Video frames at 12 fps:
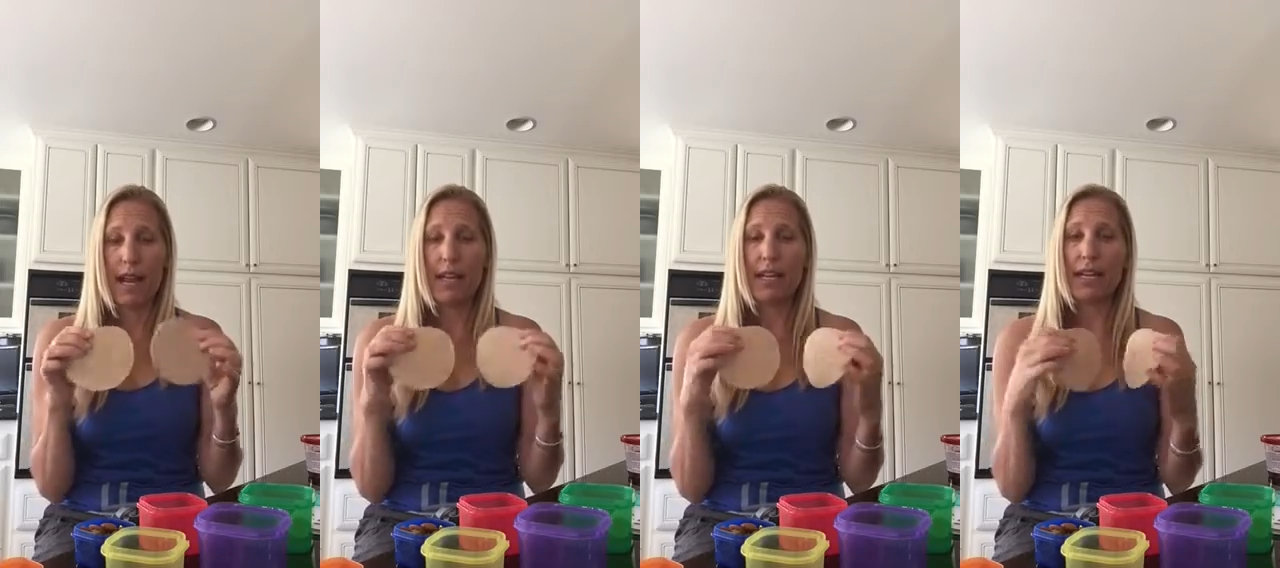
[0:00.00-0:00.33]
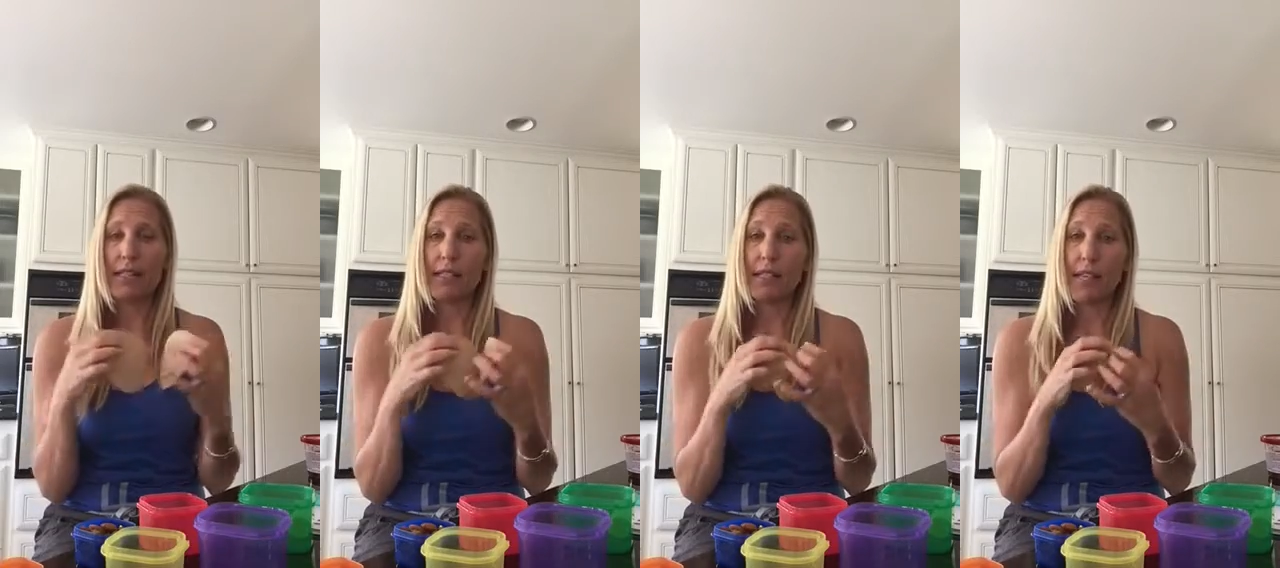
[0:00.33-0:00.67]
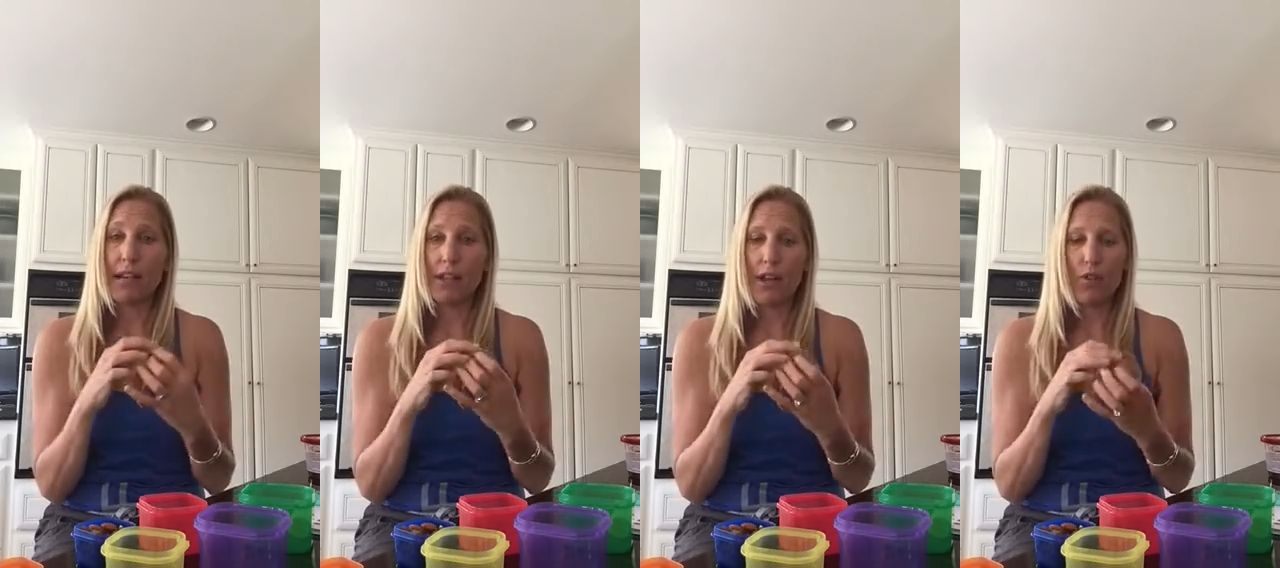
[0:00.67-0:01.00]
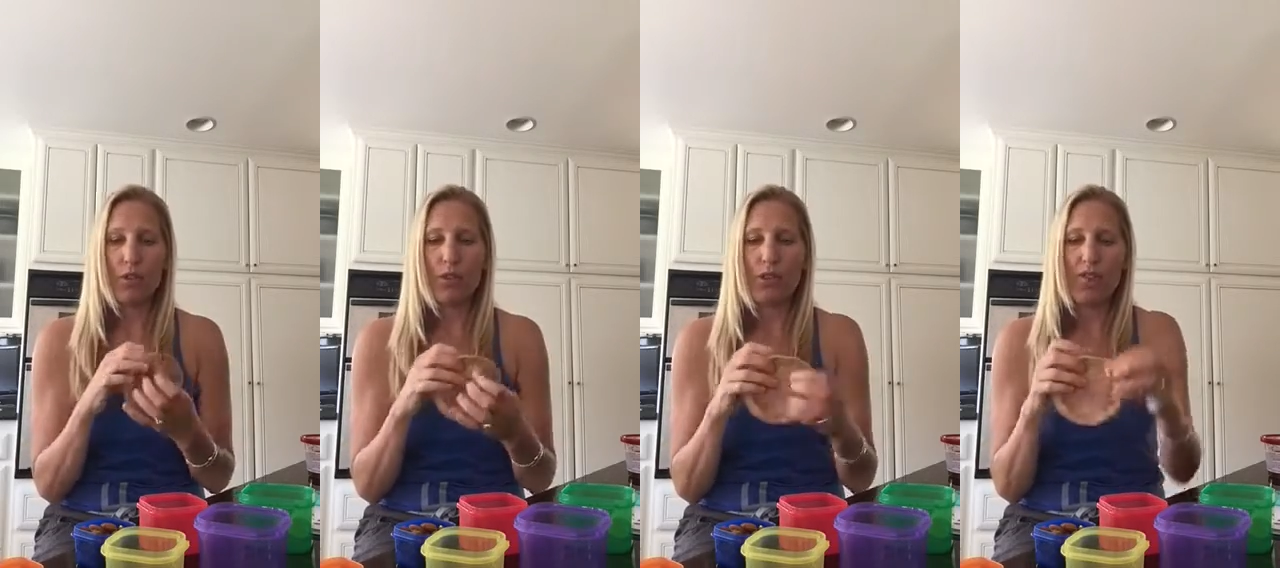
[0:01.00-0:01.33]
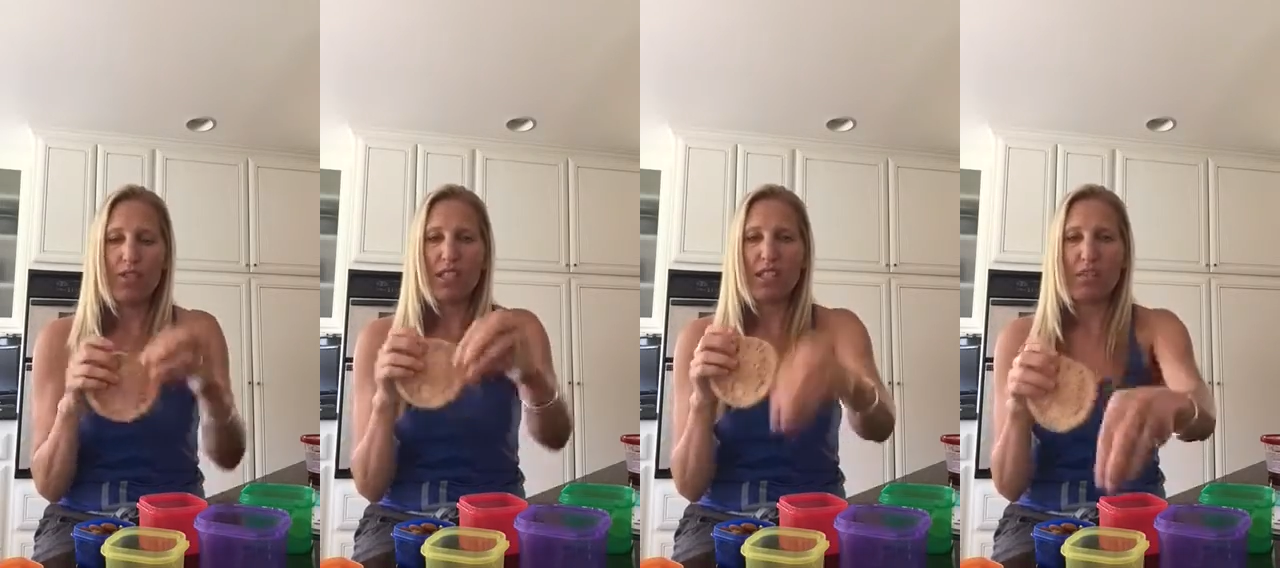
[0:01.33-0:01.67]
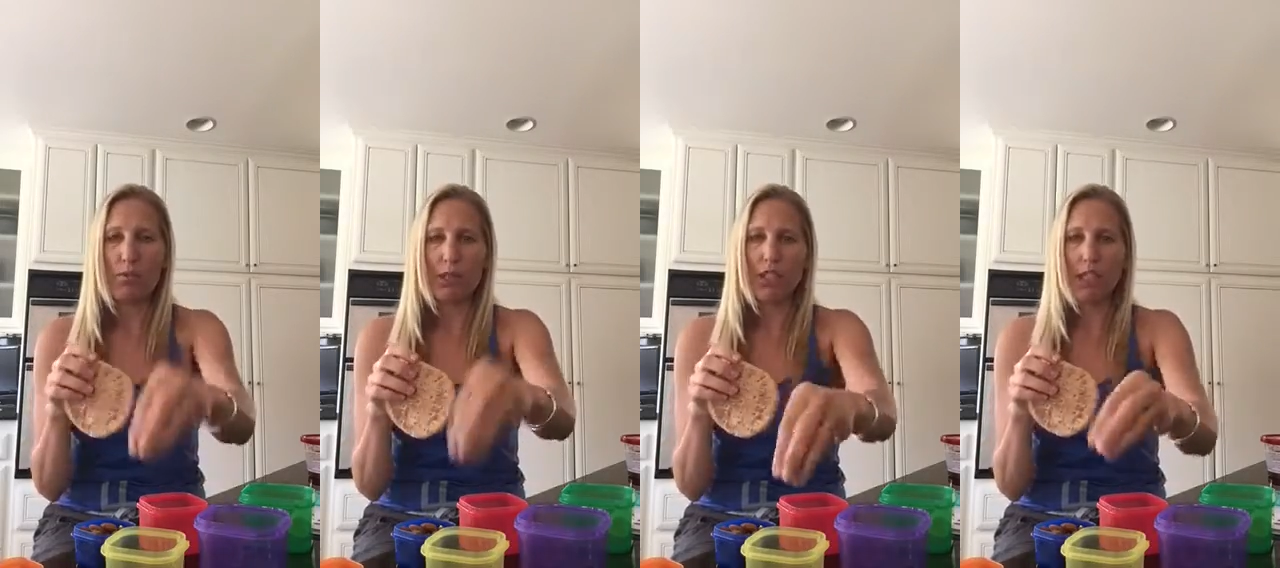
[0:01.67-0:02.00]
and it's a yellow. You don't have to
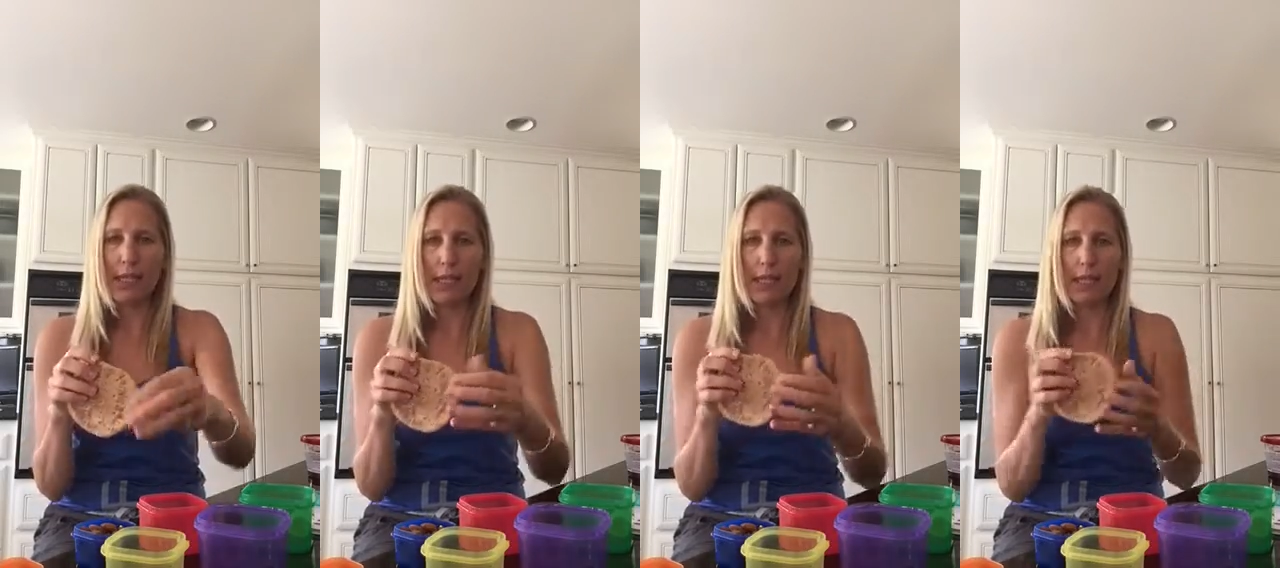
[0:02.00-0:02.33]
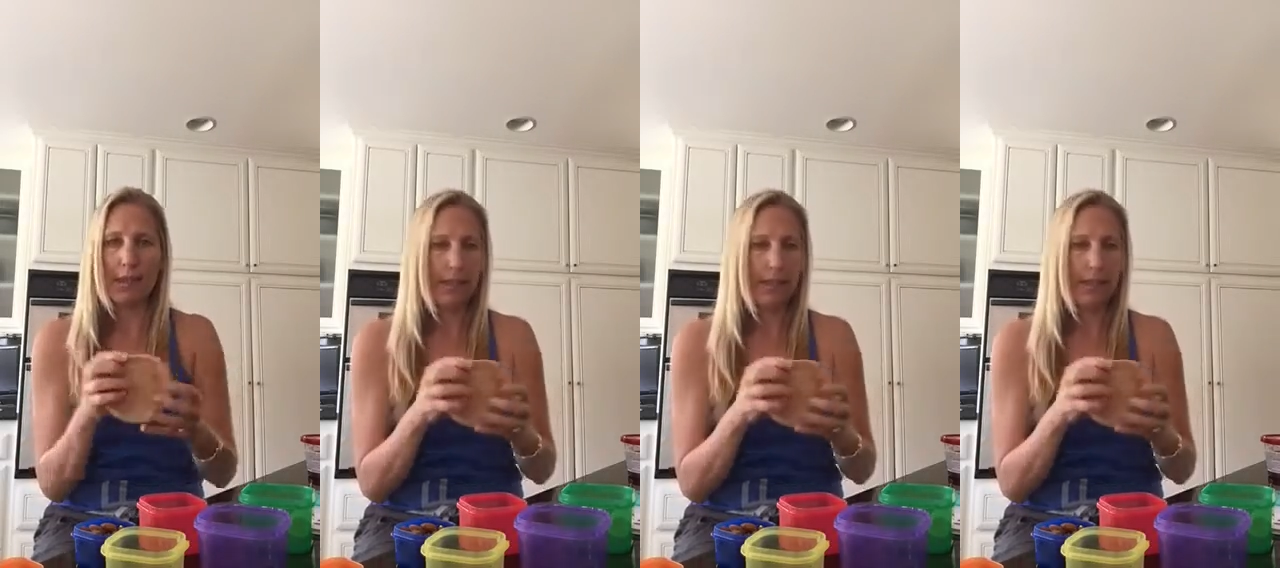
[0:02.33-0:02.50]
squish it in the